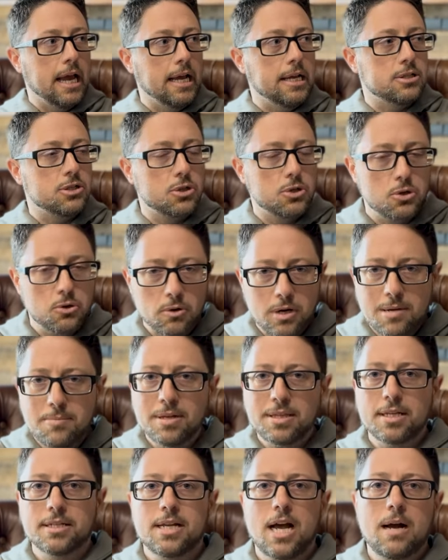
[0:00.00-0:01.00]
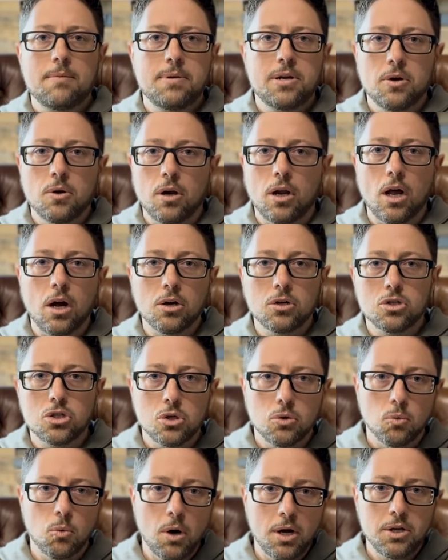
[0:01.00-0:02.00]
scream at the top of your lungs
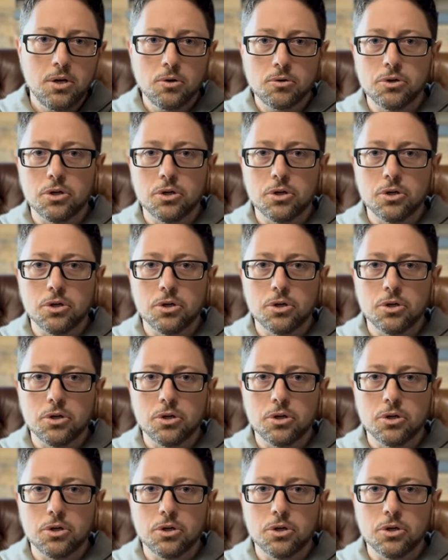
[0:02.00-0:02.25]
what you're